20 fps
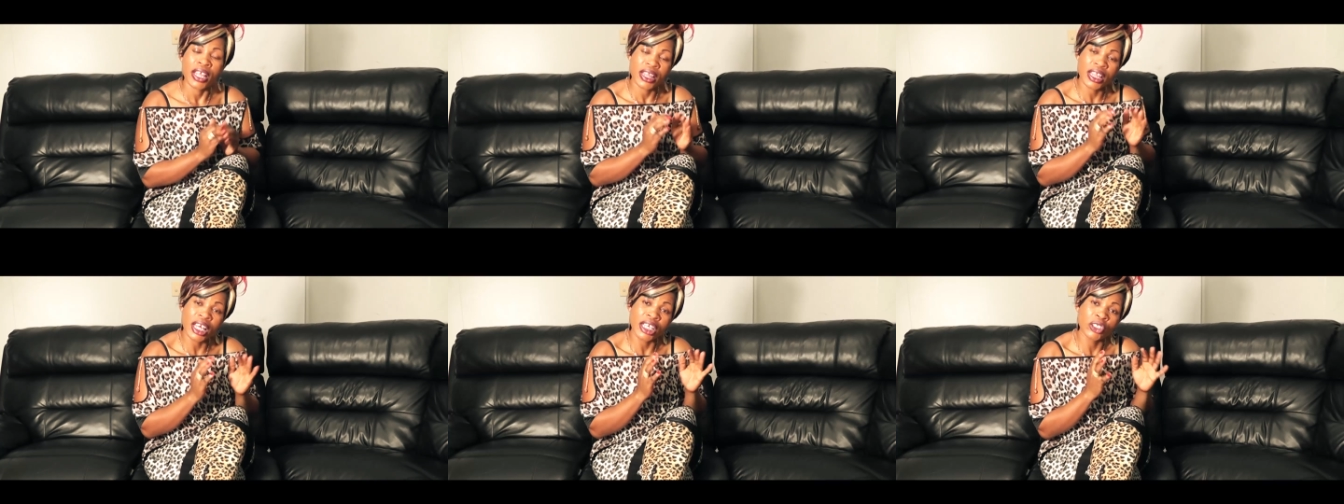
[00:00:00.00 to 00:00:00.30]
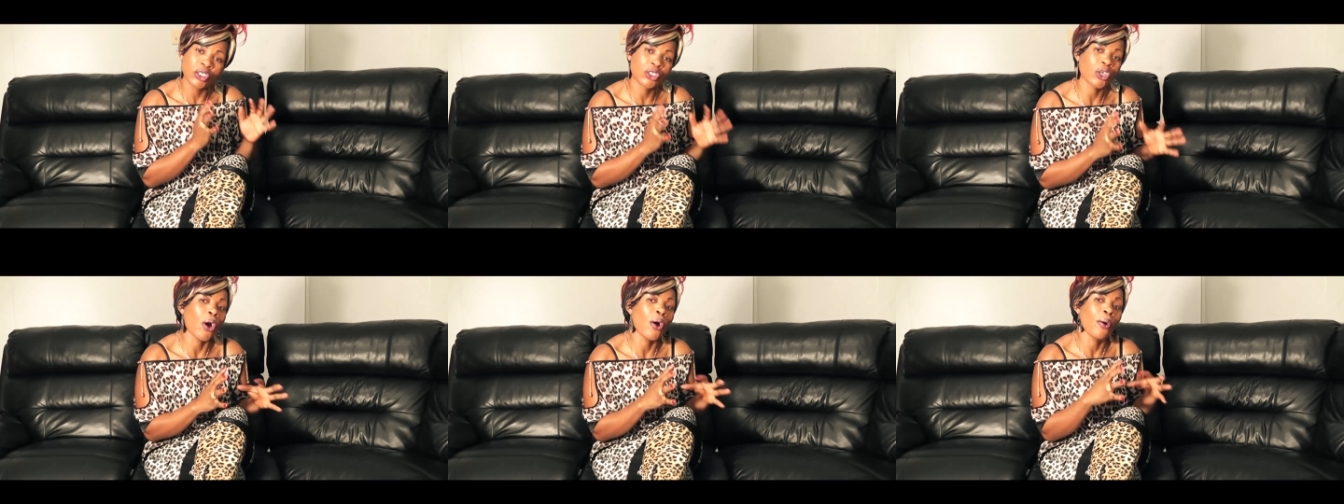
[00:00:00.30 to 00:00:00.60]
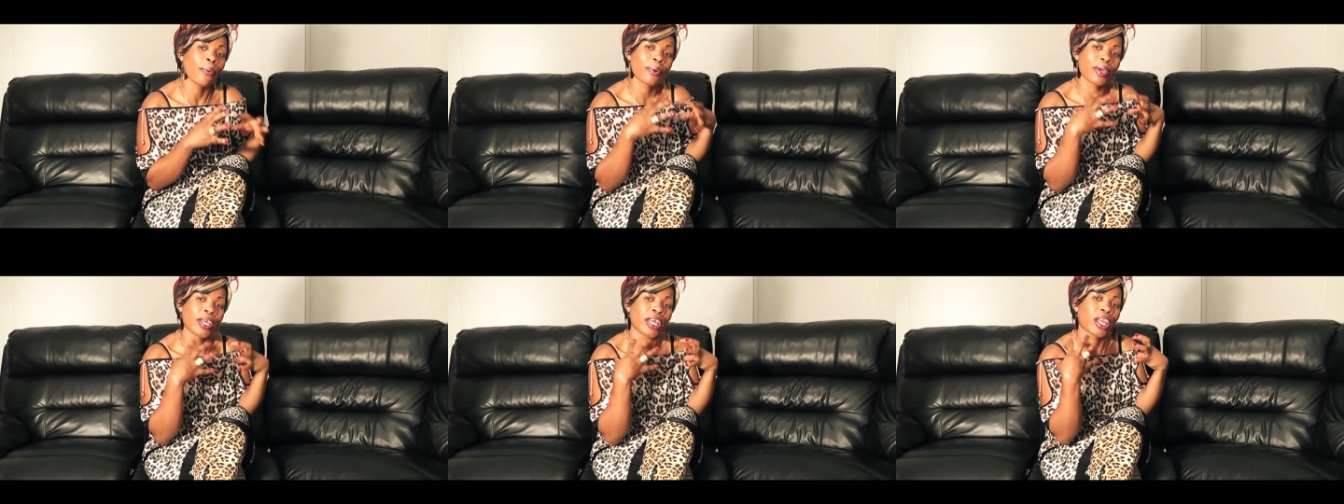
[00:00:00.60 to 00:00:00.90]
the
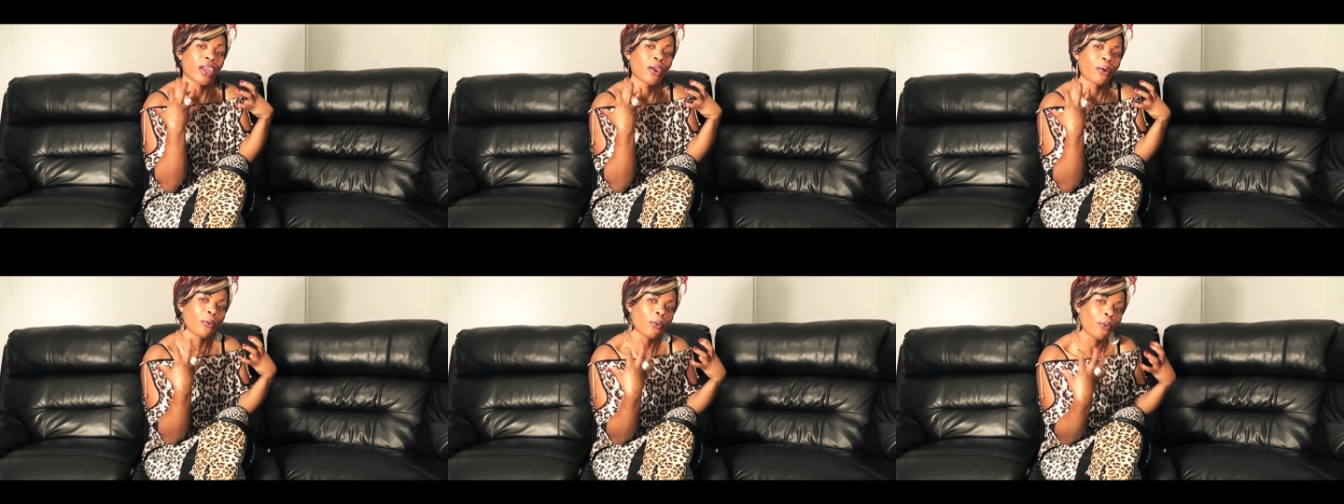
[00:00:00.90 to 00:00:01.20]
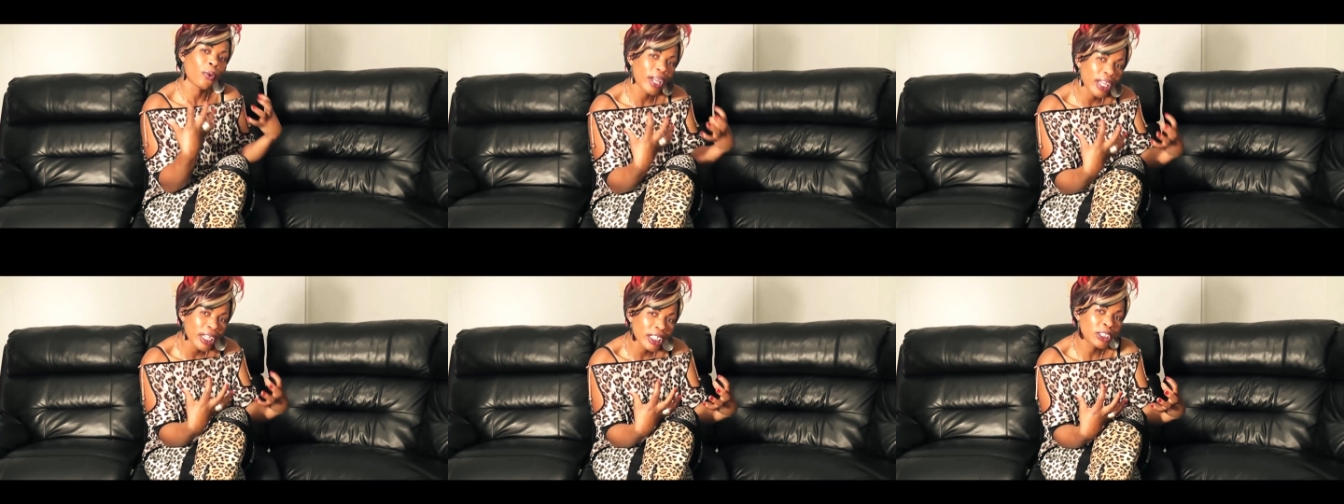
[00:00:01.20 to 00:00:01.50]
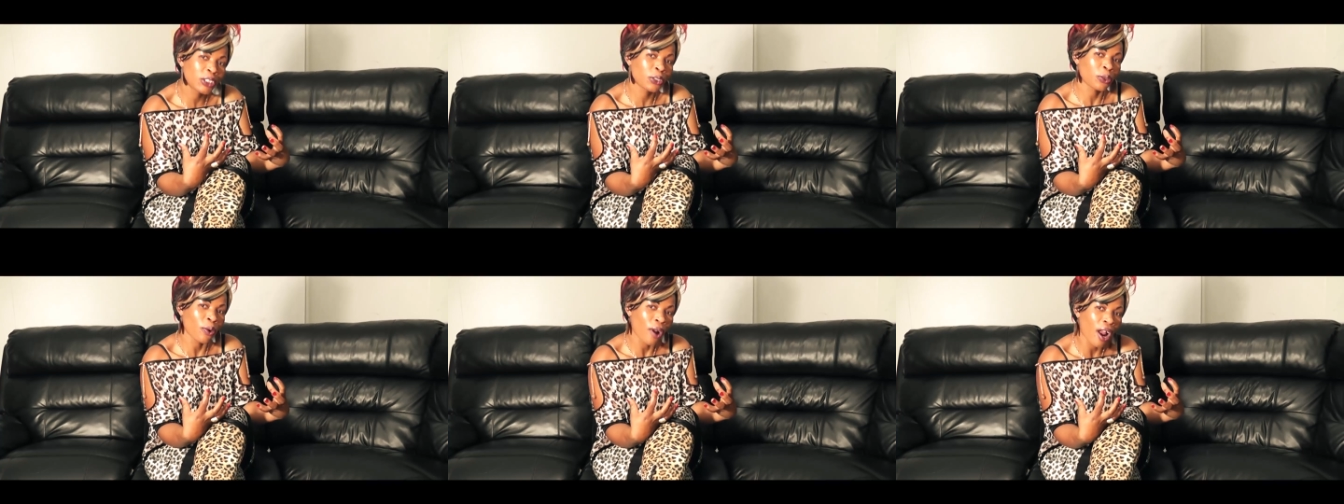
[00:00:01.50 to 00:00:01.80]
job in
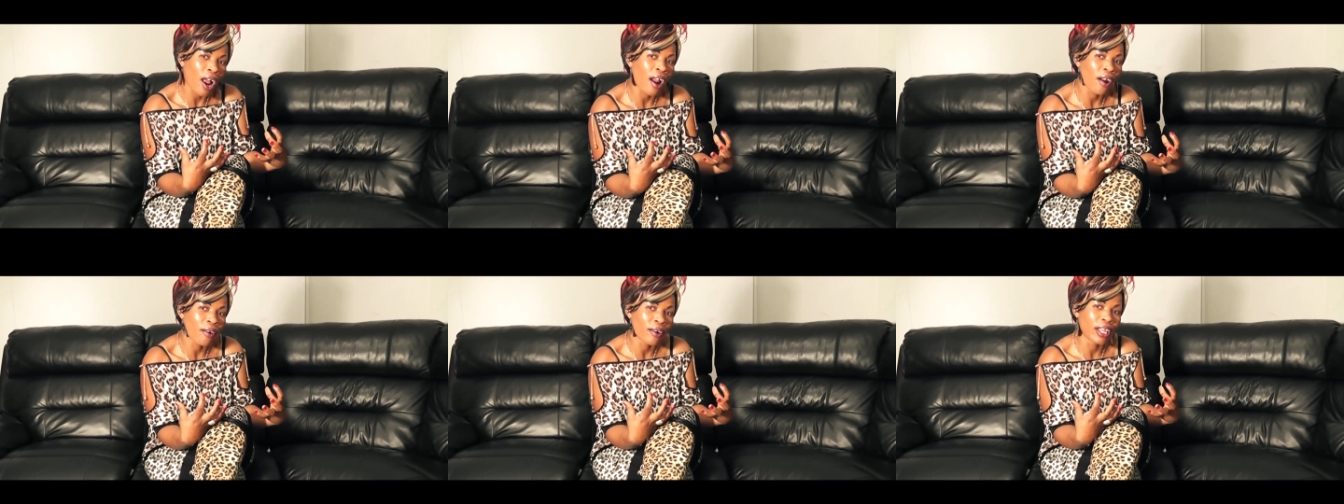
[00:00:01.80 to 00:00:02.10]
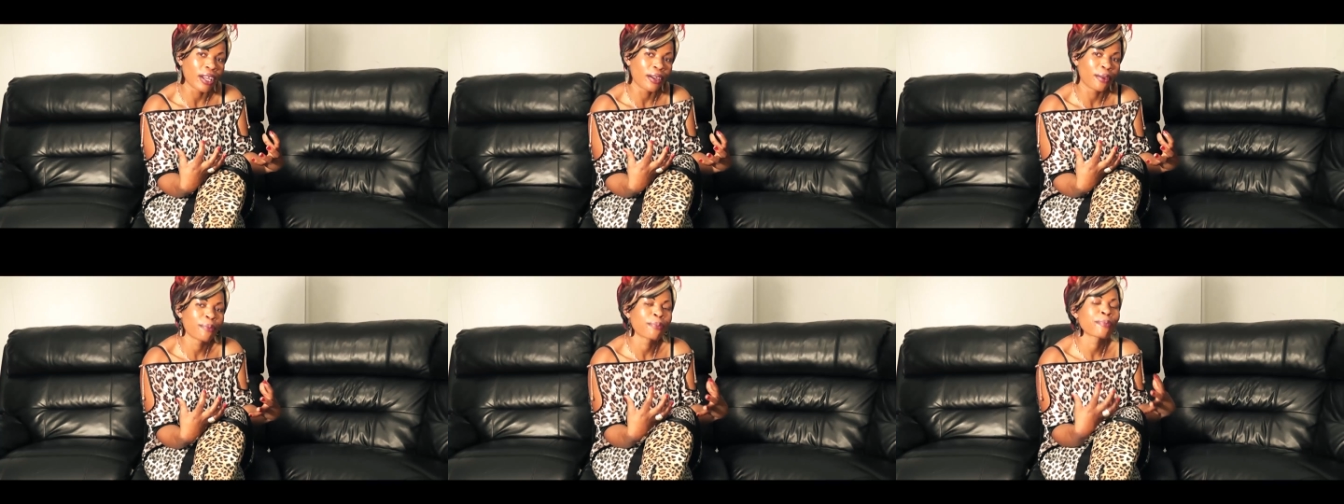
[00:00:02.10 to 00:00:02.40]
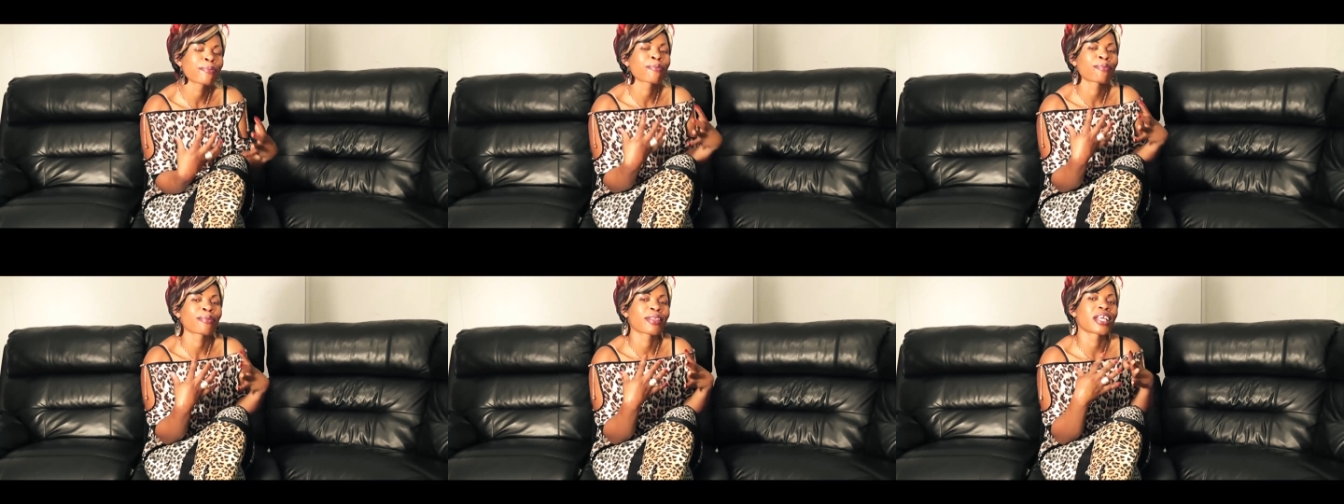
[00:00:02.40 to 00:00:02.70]
which you are in
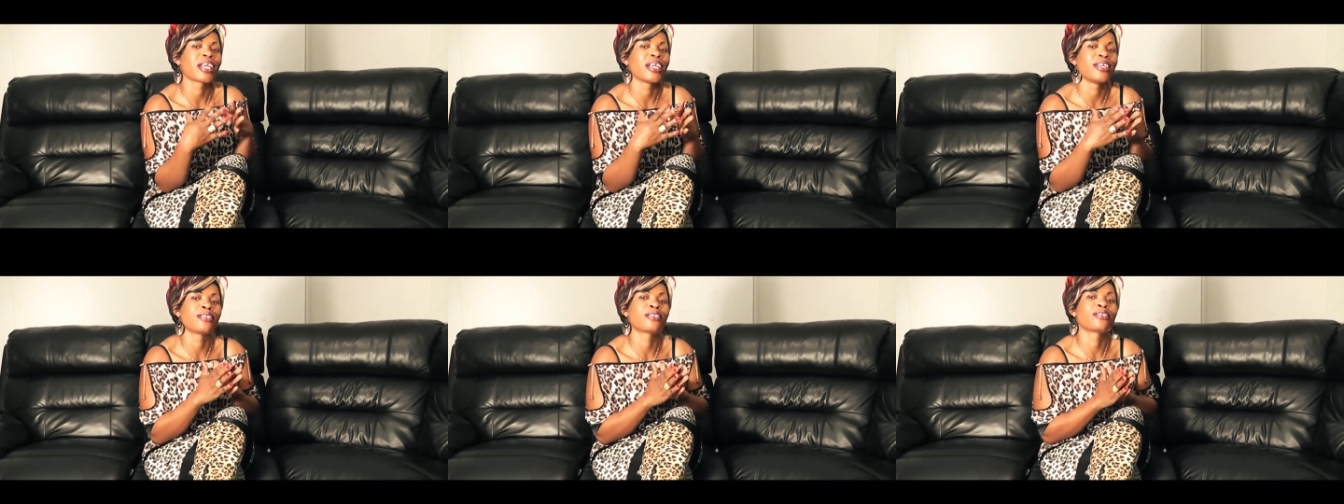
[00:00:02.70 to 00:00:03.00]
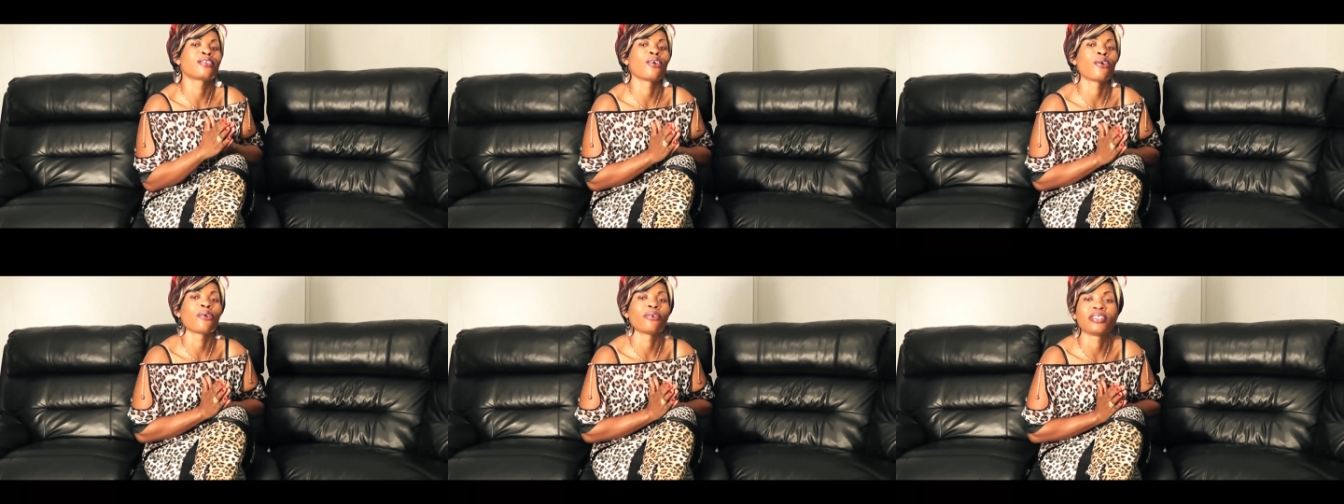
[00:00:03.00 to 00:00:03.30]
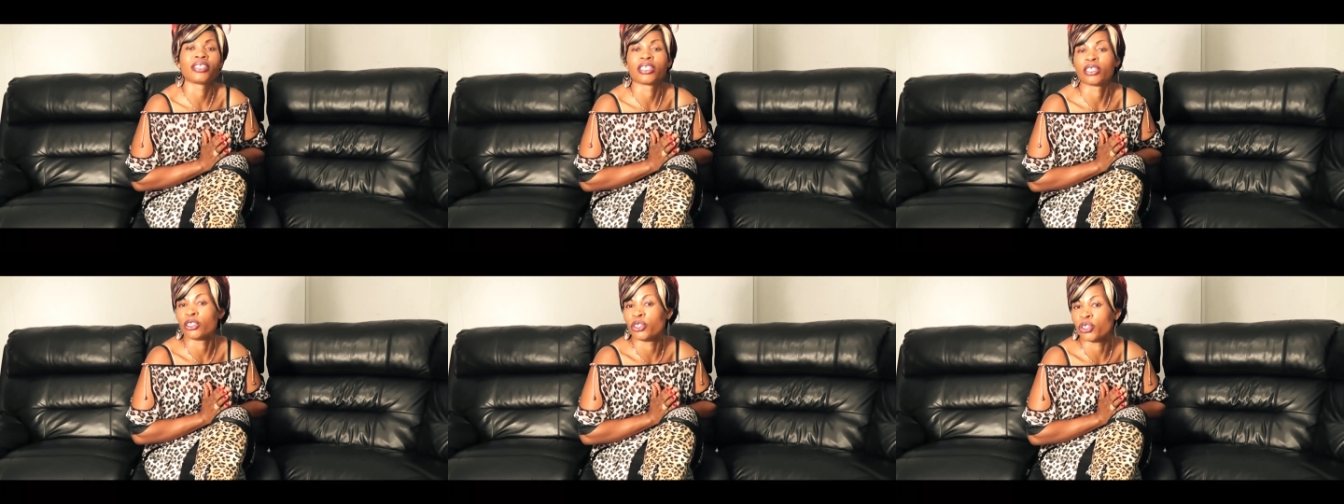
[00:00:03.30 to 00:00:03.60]
is
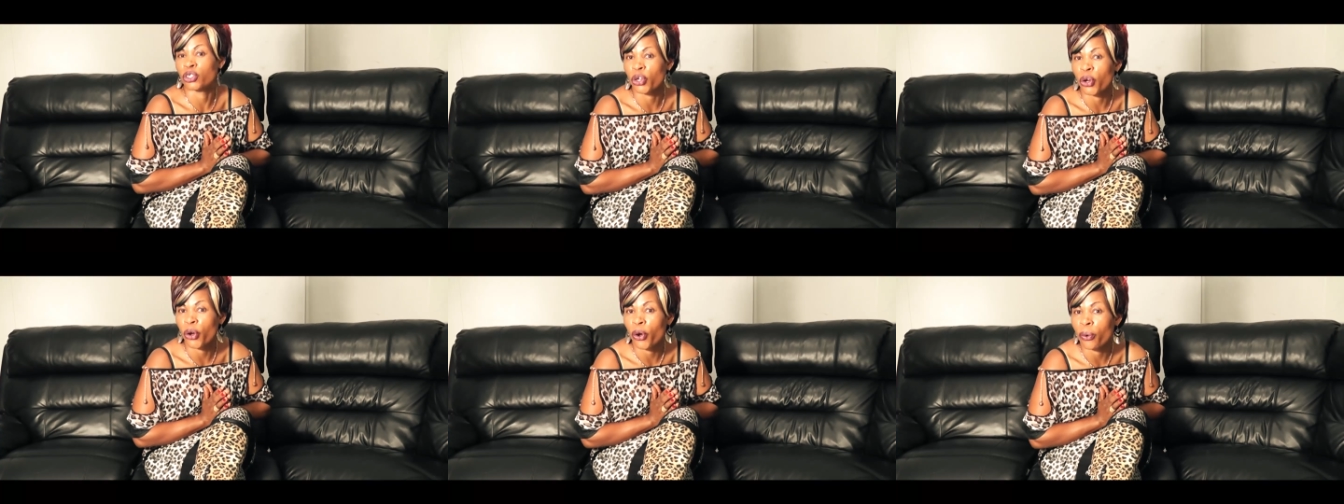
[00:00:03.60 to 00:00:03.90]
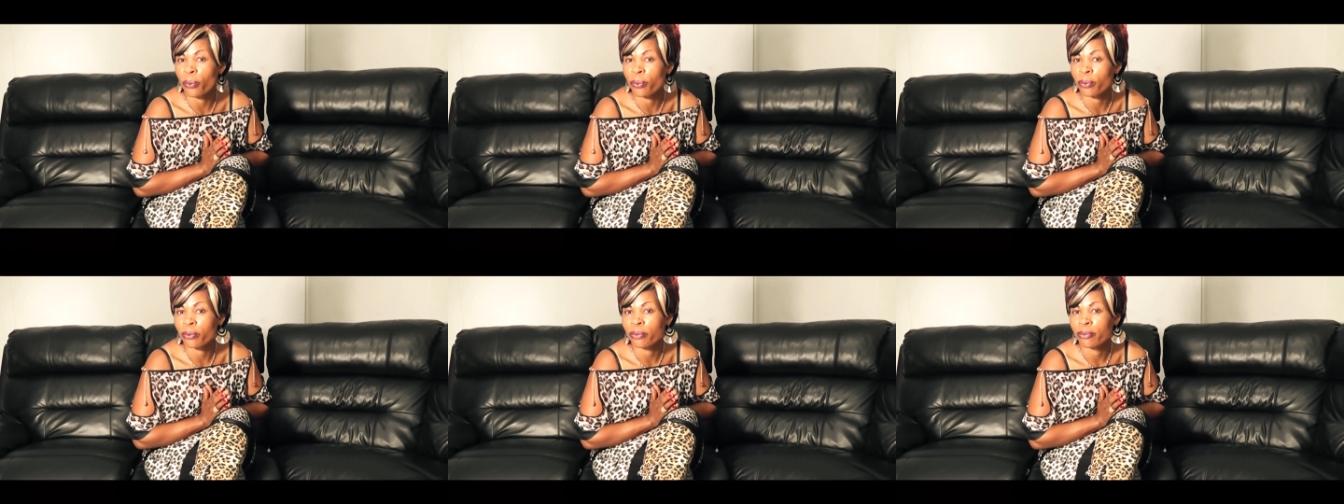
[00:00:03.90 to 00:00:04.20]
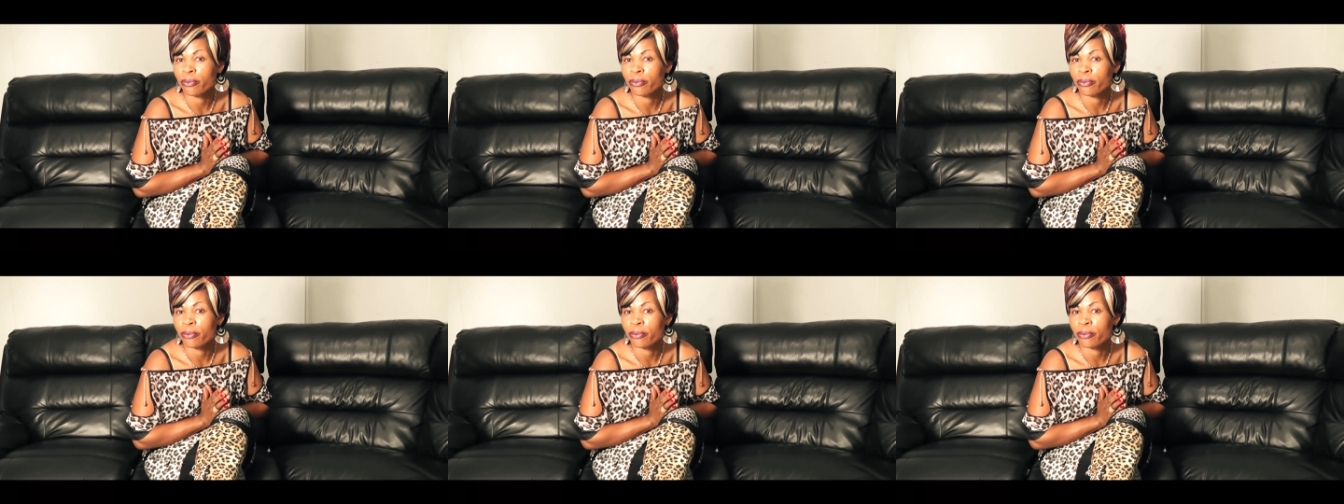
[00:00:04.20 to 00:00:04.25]
not the job